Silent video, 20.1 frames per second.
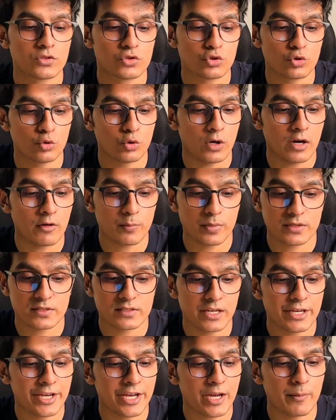So I would
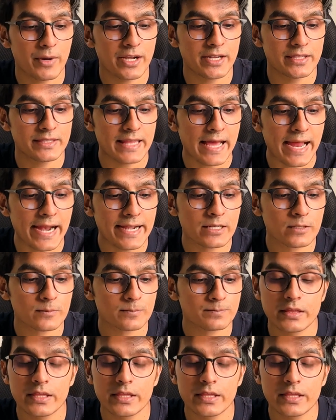personally recommend that.